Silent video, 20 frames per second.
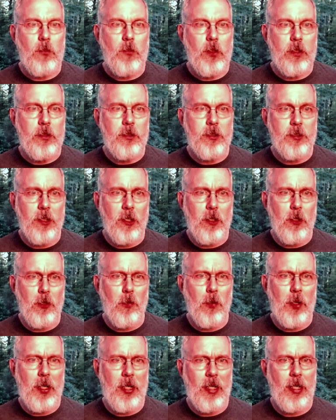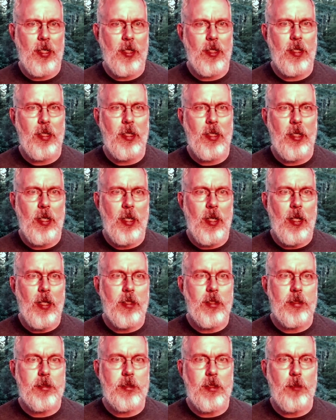So
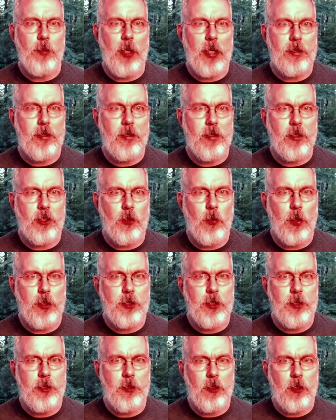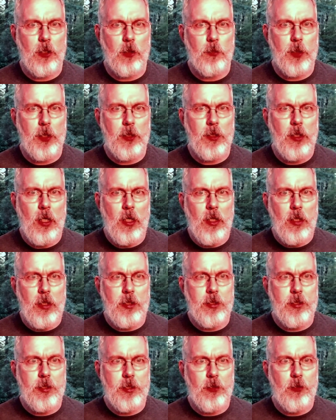let's get back to this question here a little bit.
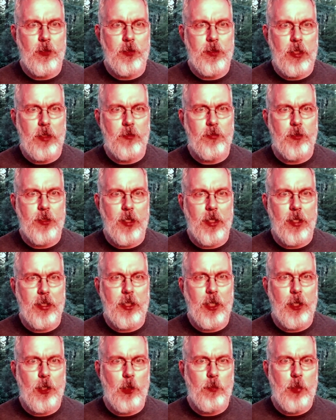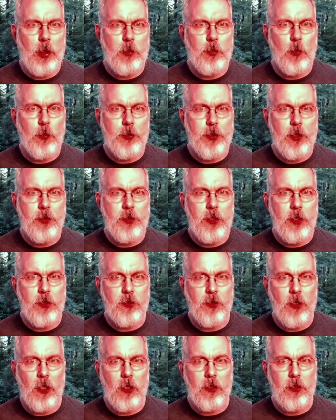Isn't there a need for dedicated people within these
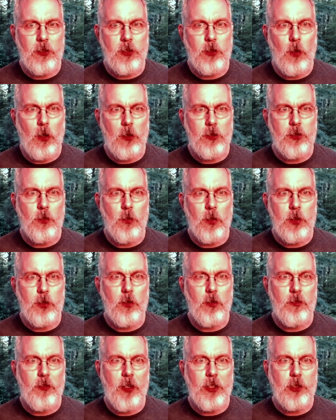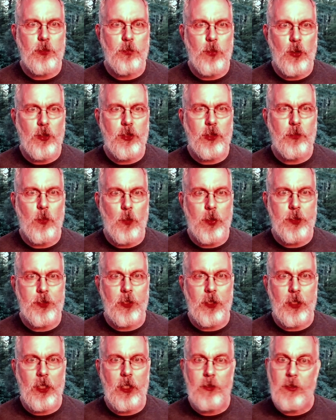sanghas who also want to advance Buddhism in
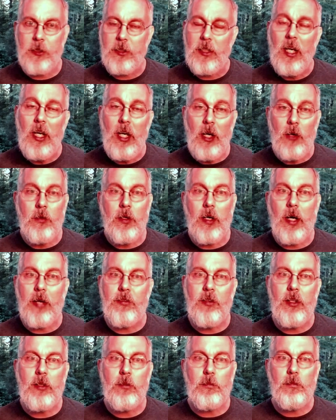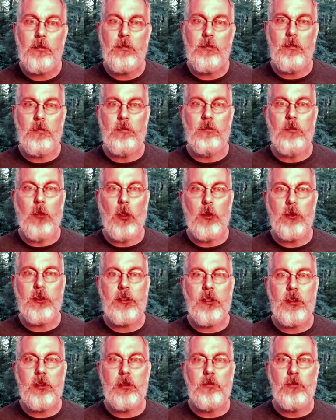Western countries? Well, I think most
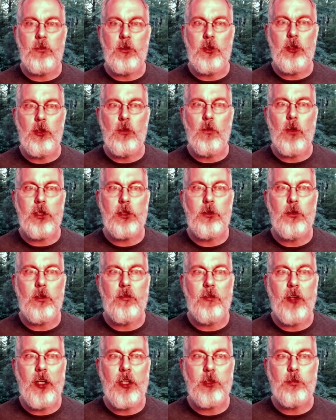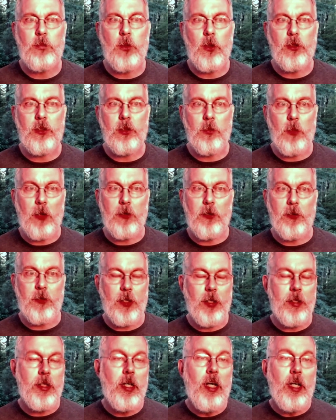of them do want to advance Buddhism, other
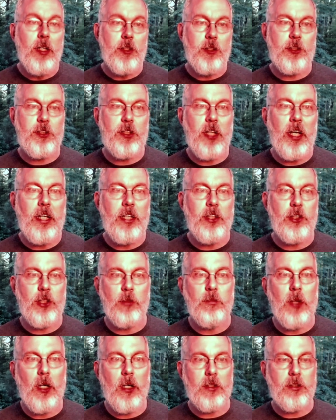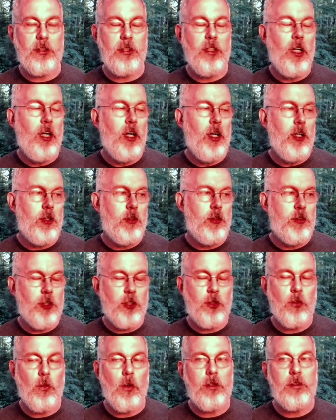than just the Asian monks who
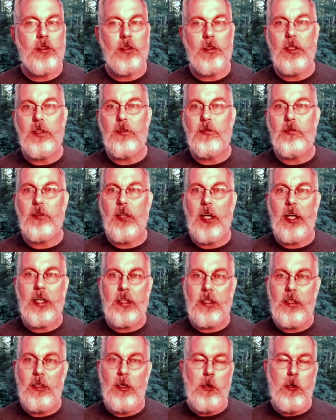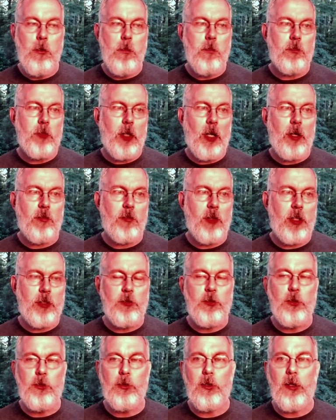just want to live like kind of like
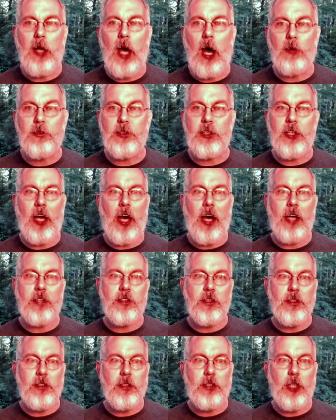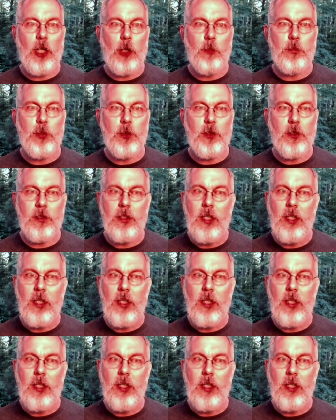neutered house cats in a temple